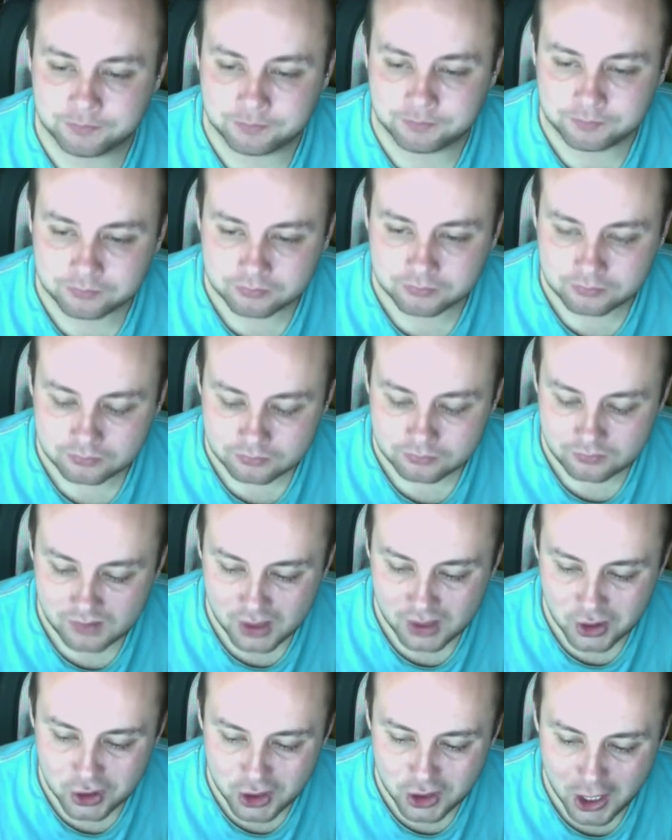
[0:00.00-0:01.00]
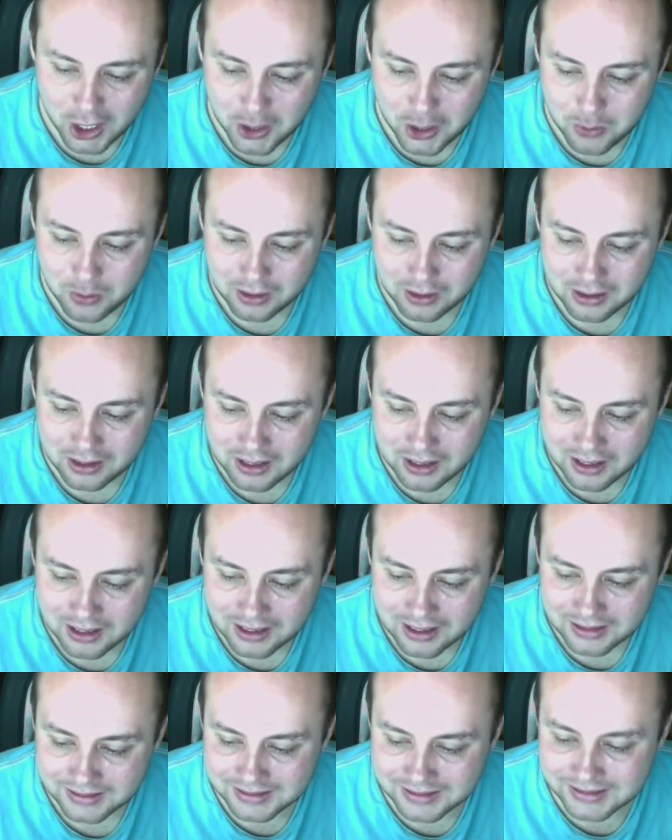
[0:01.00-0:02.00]
The first, the second,
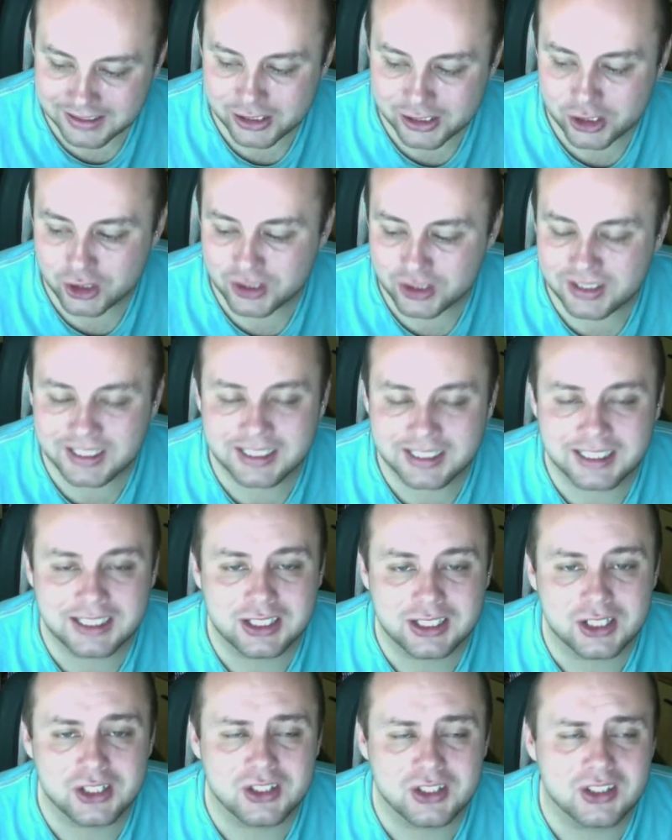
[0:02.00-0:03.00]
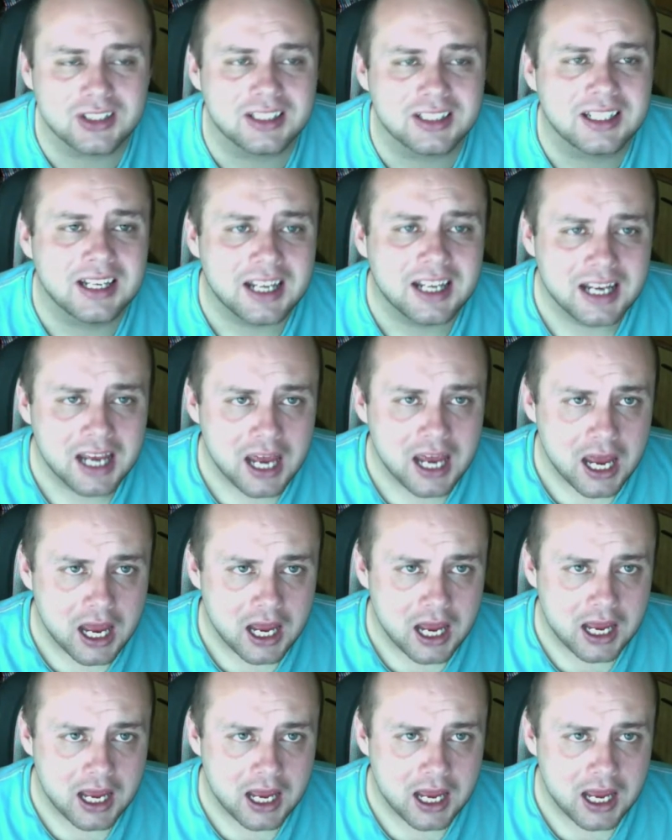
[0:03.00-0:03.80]
and then the new iPad.